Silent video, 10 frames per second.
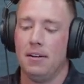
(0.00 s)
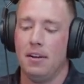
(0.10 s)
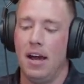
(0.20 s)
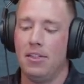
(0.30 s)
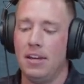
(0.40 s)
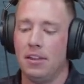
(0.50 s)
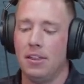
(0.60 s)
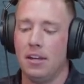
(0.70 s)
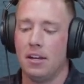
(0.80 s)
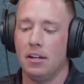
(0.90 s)
I think
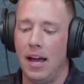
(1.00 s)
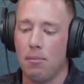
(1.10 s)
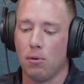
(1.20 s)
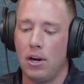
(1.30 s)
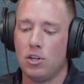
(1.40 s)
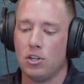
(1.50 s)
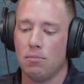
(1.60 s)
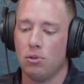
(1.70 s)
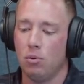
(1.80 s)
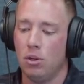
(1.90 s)
the
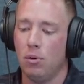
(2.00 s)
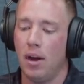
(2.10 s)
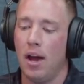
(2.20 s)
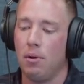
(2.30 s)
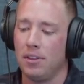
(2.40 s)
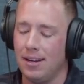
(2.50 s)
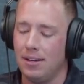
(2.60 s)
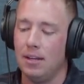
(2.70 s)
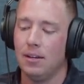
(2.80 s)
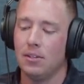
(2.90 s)
collaboration between you and I with
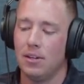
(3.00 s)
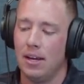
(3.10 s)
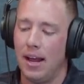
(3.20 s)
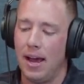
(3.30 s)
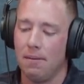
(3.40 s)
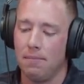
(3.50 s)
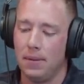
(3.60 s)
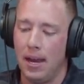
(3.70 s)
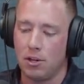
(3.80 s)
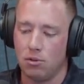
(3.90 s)
ideas and how to
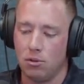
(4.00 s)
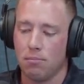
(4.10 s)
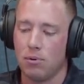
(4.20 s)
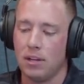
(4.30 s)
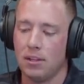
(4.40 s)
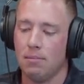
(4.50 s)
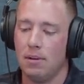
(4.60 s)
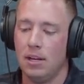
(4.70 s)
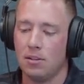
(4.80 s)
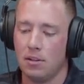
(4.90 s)
actually bring them
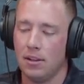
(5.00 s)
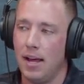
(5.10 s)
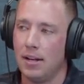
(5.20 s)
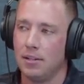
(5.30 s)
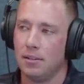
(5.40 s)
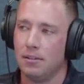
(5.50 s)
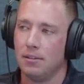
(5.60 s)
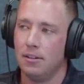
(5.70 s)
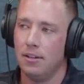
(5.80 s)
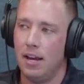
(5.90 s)
into the light.
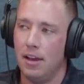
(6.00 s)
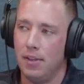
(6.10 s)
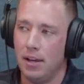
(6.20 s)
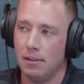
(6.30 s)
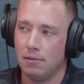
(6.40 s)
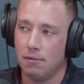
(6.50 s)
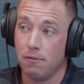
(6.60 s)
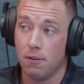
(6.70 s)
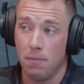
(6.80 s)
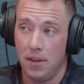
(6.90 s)
And then
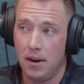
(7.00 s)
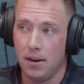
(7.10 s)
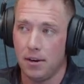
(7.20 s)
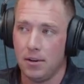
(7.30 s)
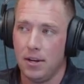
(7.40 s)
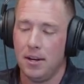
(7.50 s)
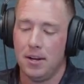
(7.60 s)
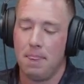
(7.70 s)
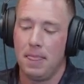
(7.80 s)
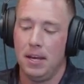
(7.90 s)
from there,
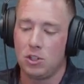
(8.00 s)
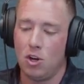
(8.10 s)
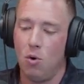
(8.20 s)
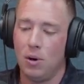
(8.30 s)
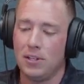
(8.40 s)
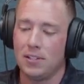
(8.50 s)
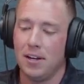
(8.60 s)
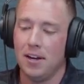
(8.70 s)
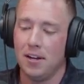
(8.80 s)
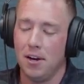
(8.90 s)
it's always
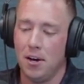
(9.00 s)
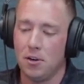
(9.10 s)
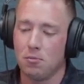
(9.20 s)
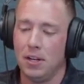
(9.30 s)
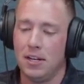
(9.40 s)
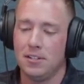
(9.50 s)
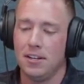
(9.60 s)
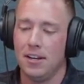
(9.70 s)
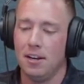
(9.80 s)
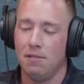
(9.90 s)
an
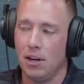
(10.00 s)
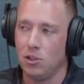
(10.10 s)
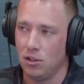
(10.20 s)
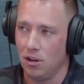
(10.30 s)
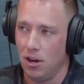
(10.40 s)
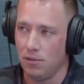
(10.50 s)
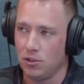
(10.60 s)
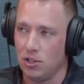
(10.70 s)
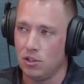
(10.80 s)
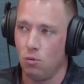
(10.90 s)
unrelenting innovation
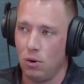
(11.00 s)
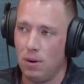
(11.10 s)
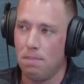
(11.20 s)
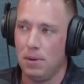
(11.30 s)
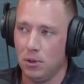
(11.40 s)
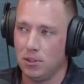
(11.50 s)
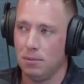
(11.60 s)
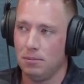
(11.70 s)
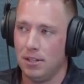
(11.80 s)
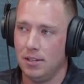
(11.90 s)
conversation. When we build
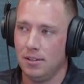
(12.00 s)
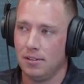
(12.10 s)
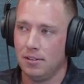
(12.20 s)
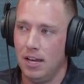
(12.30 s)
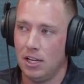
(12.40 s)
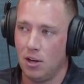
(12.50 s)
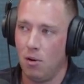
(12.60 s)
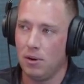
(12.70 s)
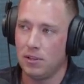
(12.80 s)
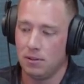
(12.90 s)
something, it's
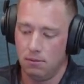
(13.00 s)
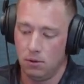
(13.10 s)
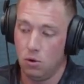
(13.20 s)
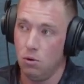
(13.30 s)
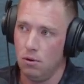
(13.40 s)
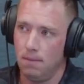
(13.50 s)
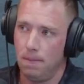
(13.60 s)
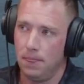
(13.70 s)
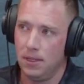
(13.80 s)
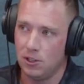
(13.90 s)
always cool.
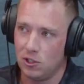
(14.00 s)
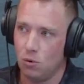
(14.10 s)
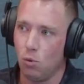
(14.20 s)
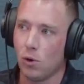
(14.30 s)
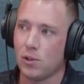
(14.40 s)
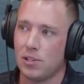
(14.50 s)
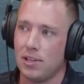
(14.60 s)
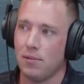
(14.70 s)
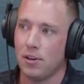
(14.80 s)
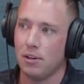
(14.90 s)
This is the worst it's
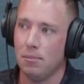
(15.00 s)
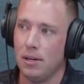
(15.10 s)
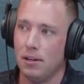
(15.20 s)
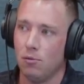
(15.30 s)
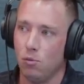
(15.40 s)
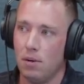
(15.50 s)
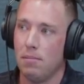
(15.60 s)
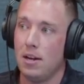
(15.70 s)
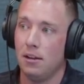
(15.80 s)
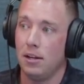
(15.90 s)
ever going to be. We
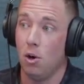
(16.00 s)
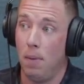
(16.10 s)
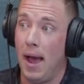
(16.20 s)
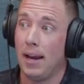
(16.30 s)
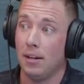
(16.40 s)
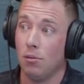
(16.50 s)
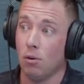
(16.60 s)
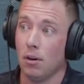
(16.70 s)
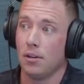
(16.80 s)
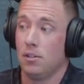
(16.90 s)
immediately go back into
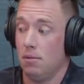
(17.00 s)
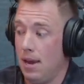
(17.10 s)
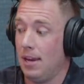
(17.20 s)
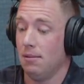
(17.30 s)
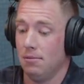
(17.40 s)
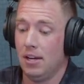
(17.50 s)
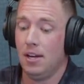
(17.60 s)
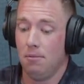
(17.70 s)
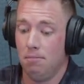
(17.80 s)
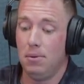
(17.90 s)
work to make it
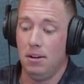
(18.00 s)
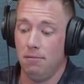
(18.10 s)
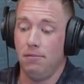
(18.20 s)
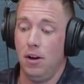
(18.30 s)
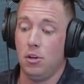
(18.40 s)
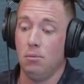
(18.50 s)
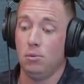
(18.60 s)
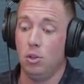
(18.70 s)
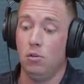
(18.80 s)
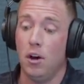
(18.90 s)
be volume
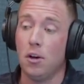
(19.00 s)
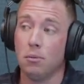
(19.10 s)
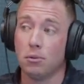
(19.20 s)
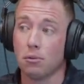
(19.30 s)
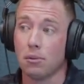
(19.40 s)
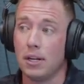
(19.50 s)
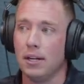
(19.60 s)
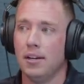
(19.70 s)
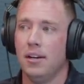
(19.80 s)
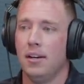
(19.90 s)
2, volume
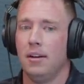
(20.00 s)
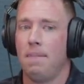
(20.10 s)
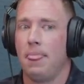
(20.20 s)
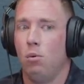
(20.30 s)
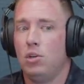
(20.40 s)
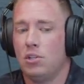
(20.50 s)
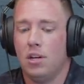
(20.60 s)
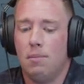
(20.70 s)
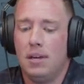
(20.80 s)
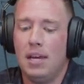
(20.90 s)
3, which is
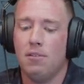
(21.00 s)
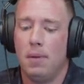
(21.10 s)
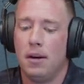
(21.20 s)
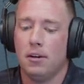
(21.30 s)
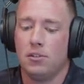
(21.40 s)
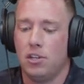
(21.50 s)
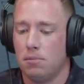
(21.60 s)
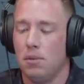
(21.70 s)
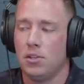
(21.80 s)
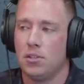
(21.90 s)
going to be even better
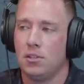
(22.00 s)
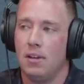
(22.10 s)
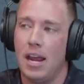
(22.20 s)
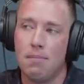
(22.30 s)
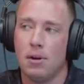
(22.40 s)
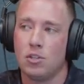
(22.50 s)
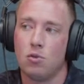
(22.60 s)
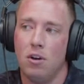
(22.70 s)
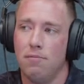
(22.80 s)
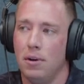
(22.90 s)
6 months, 8 months,
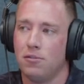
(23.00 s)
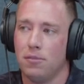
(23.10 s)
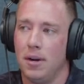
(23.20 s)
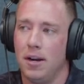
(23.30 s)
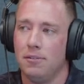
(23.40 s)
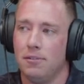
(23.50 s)
12 months from now.